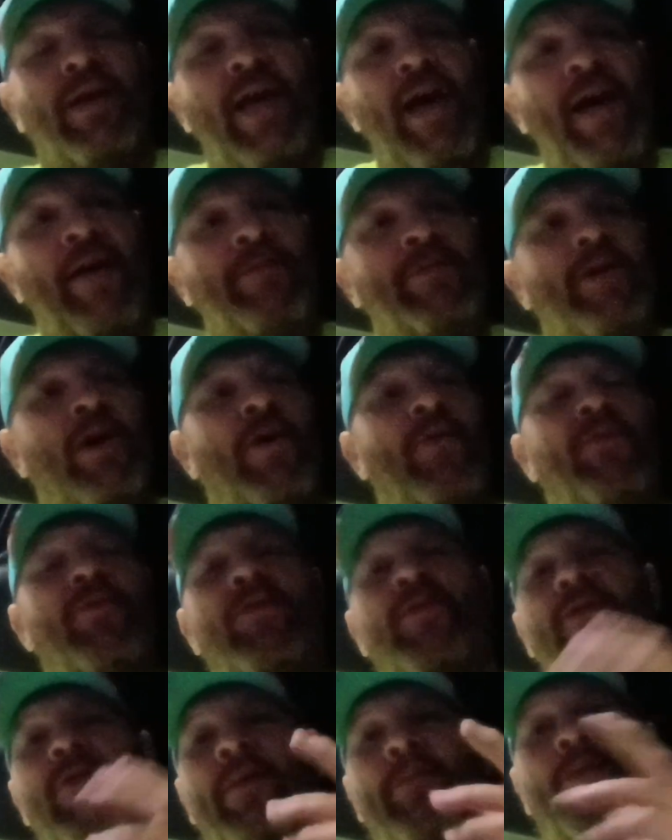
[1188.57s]
the game's
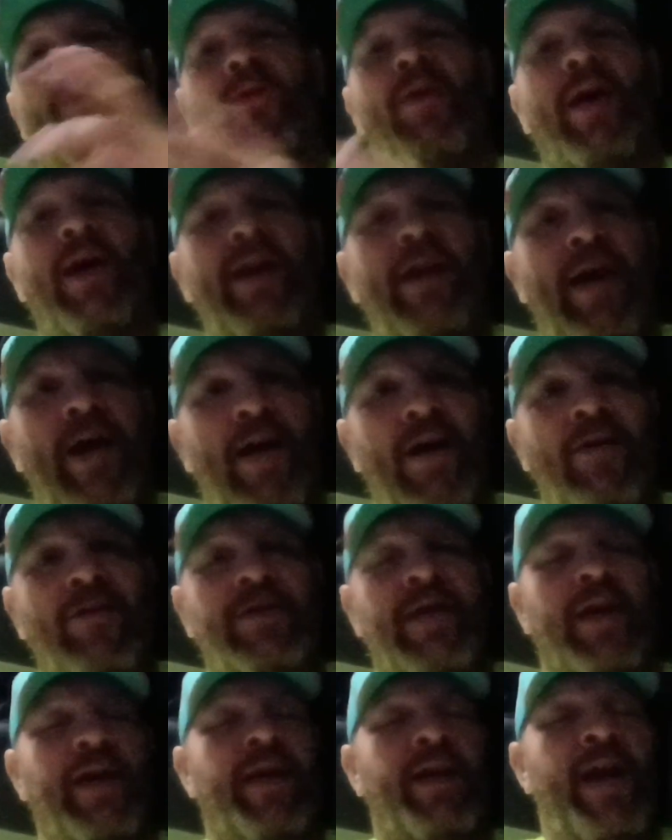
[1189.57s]
over, I'm gonna lay down,
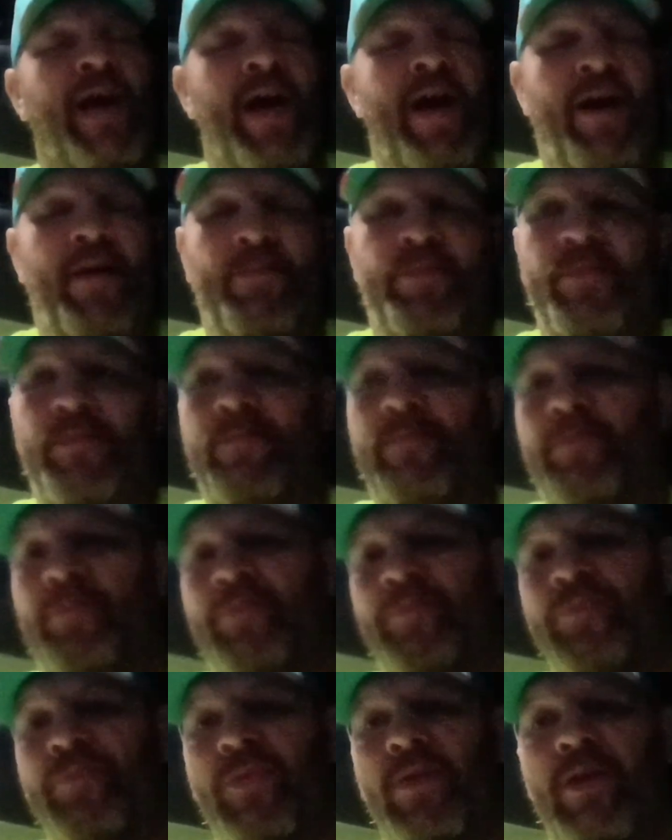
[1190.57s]
take a nap,
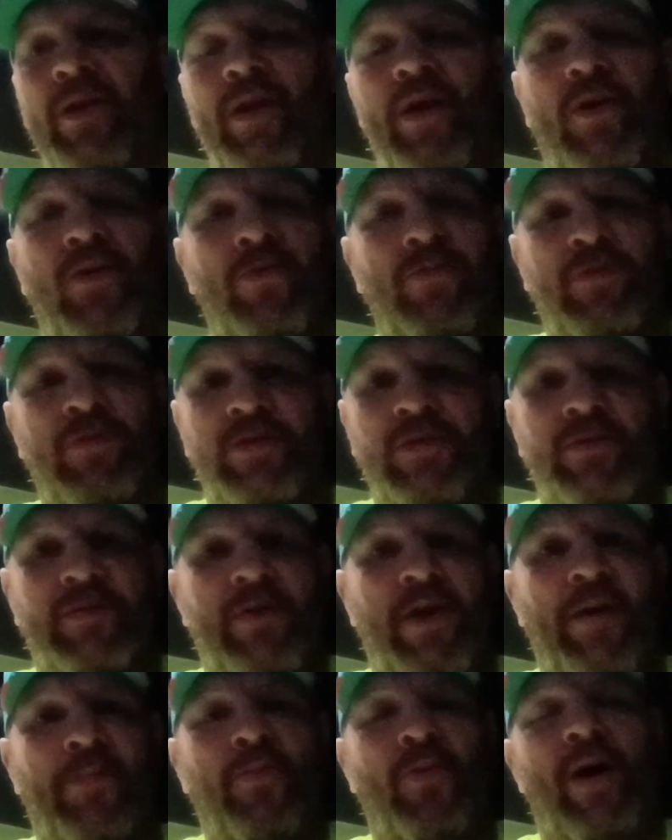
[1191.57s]
you know, just a
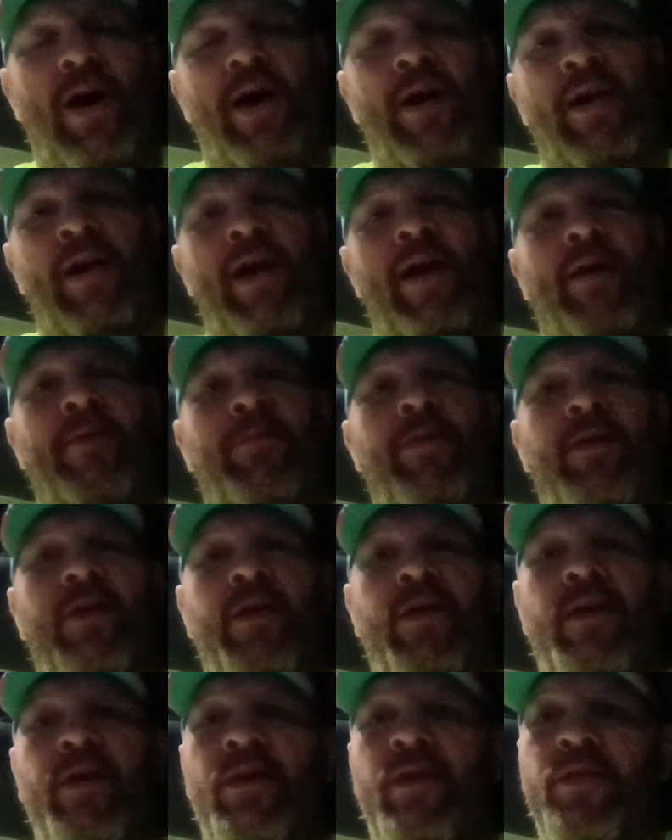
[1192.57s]
couple hour nap,
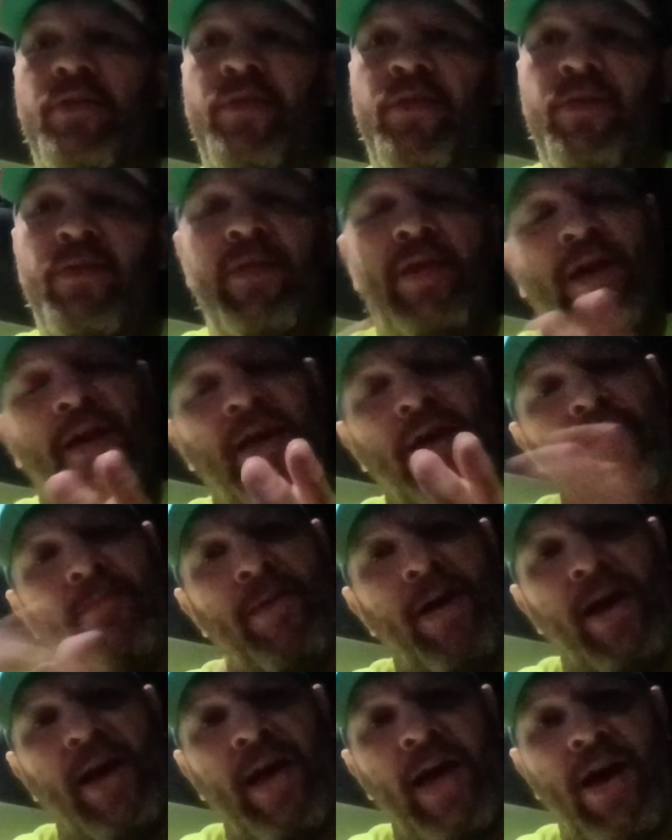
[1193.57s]
then get
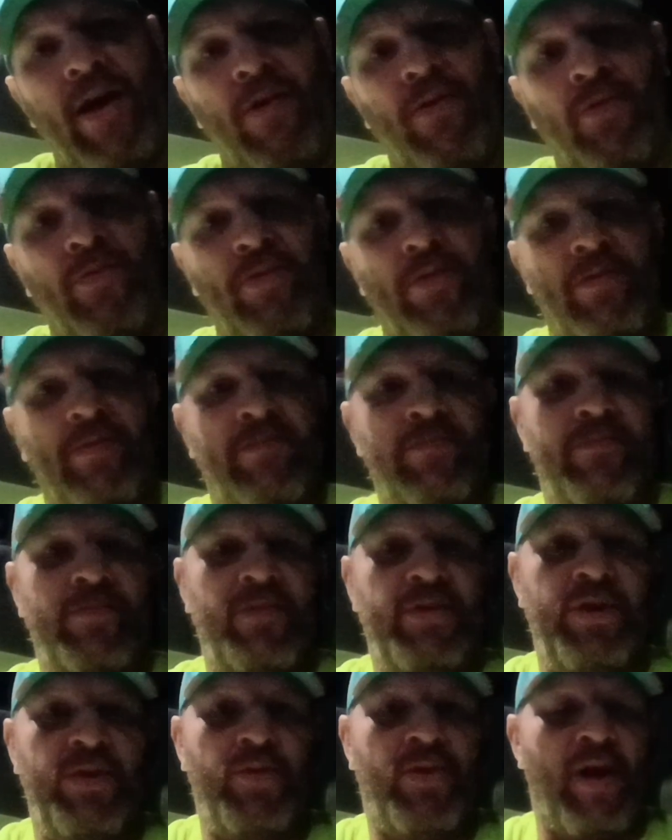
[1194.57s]
back out on
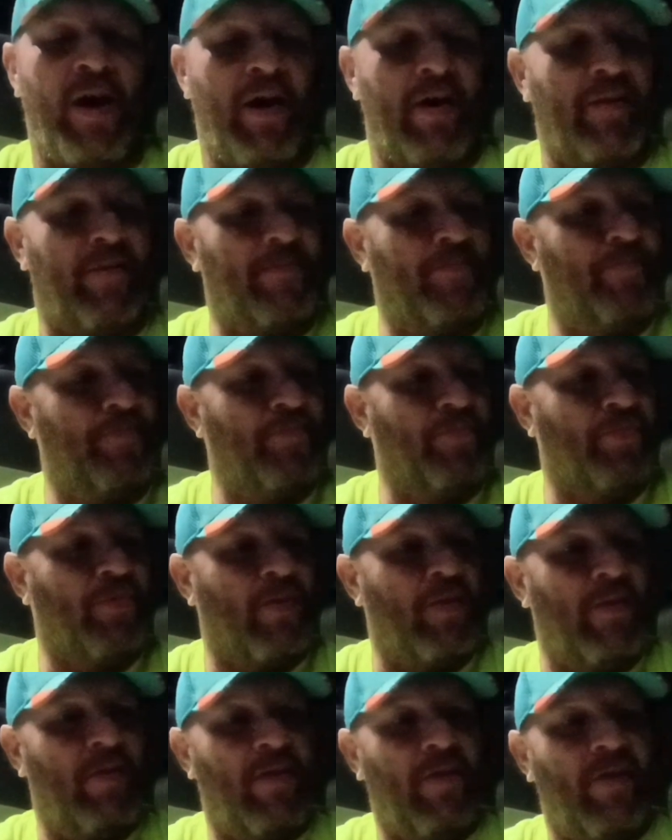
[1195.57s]
the Yukon.
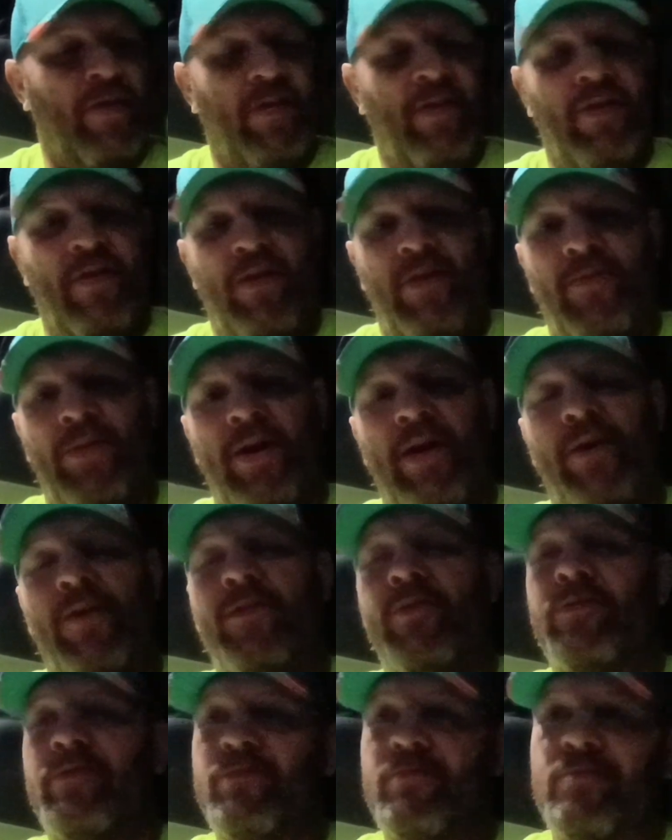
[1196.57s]

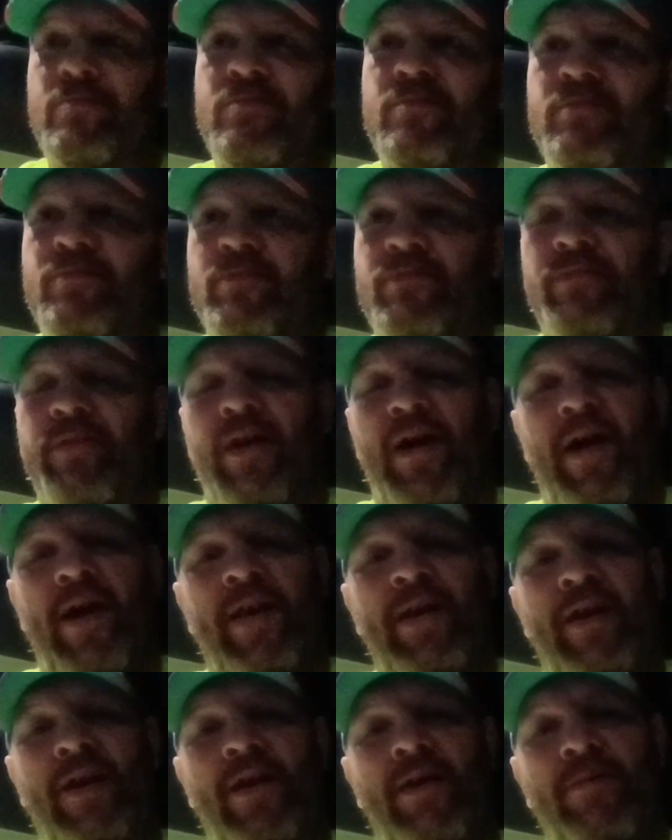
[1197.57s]
Well, I
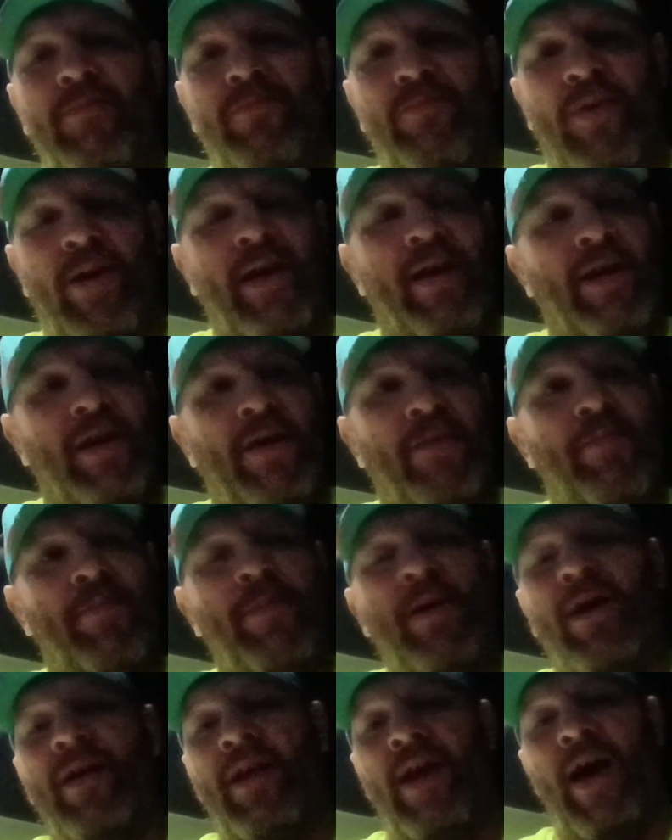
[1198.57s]
ended up waking up
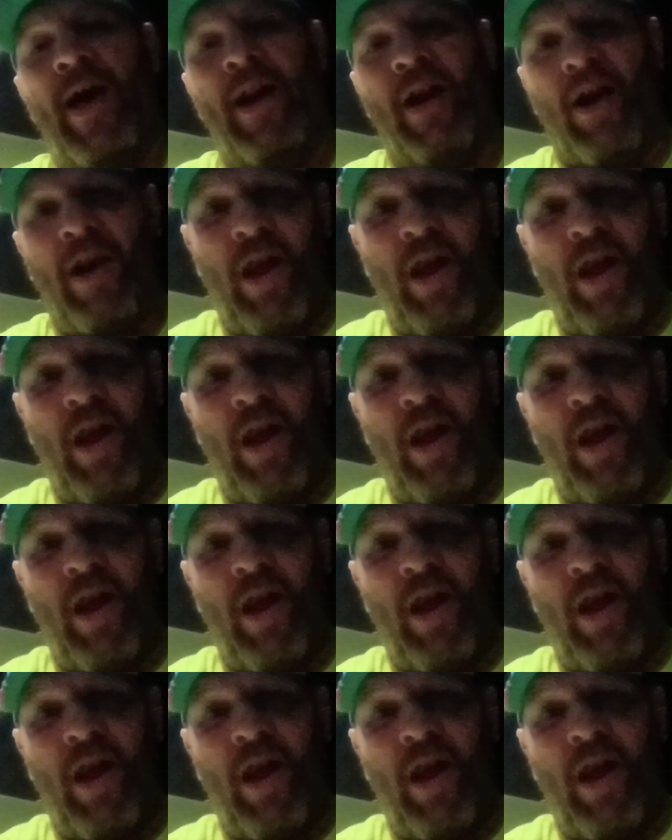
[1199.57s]
about 9